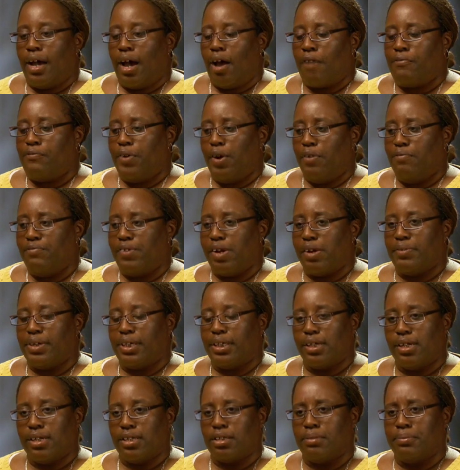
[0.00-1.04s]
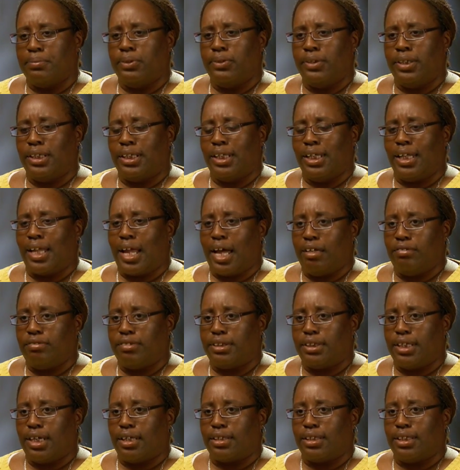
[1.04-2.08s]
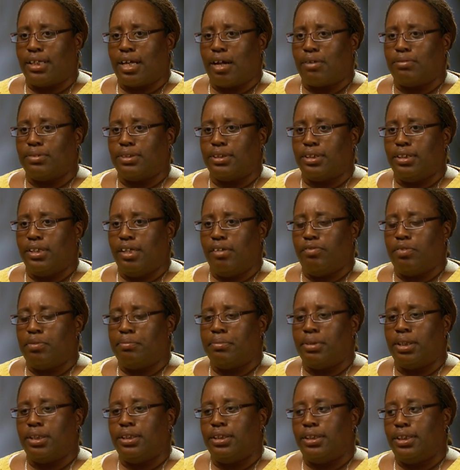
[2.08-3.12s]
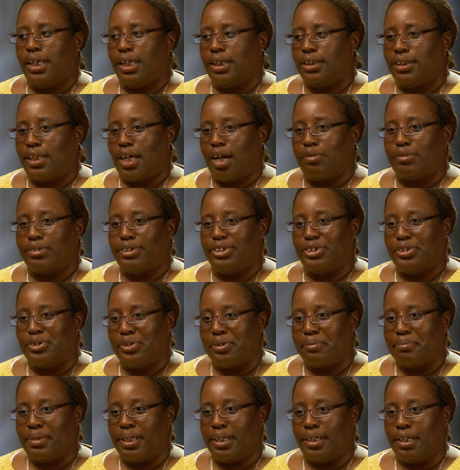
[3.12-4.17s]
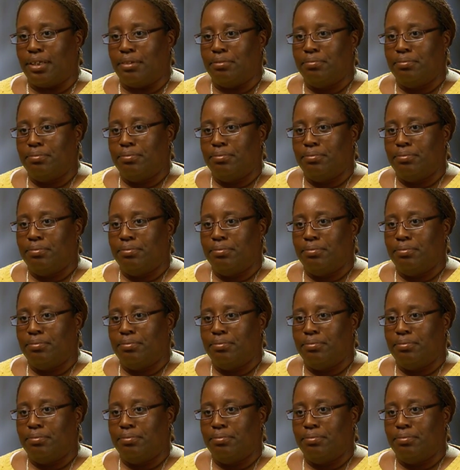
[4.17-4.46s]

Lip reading: I felt very comfortable in the lifestyle that I was living, but yes, I was tormented.